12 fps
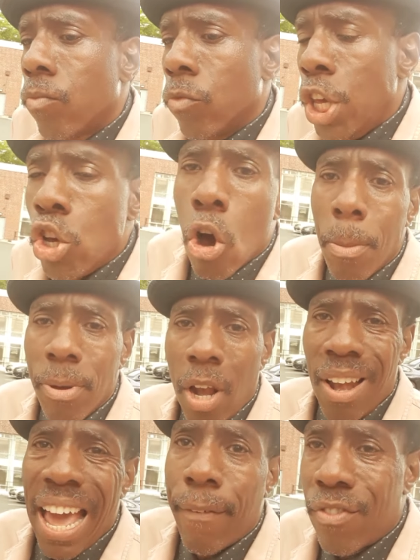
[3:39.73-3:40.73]
He gonna be a
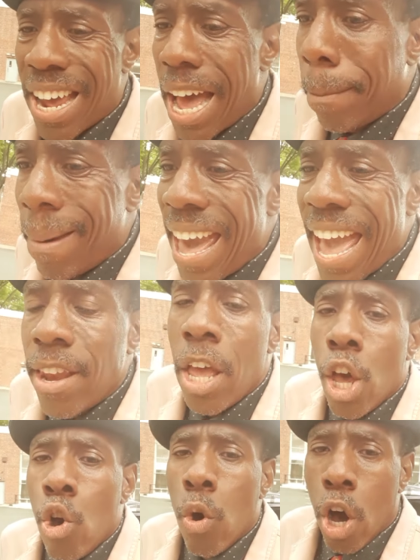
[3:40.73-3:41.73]
lifetime man
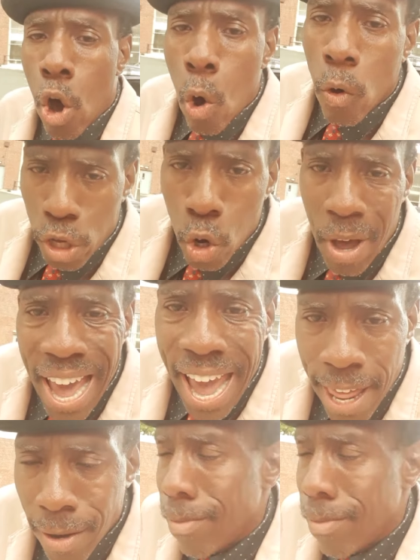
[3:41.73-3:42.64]
who will hold your hand.